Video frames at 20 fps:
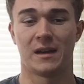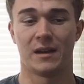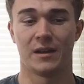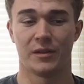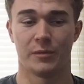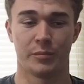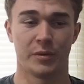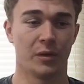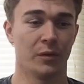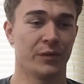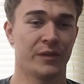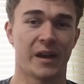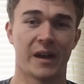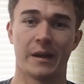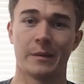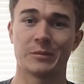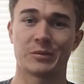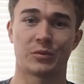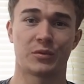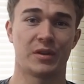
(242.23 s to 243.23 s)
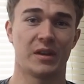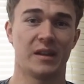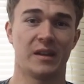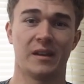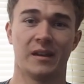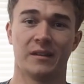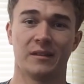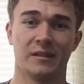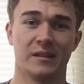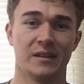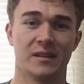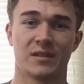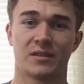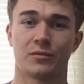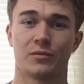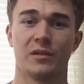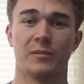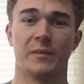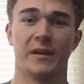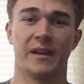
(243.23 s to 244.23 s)
The build times were taking at least
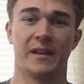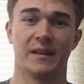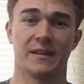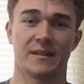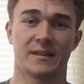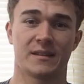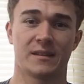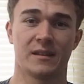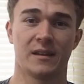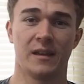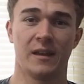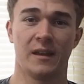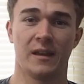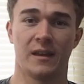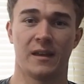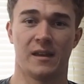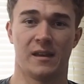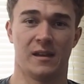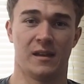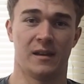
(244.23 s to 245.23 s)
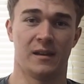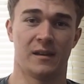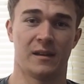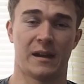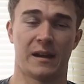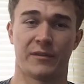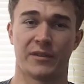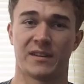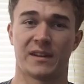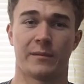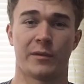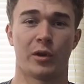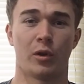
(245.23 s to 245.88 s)
3 minutes, and every time I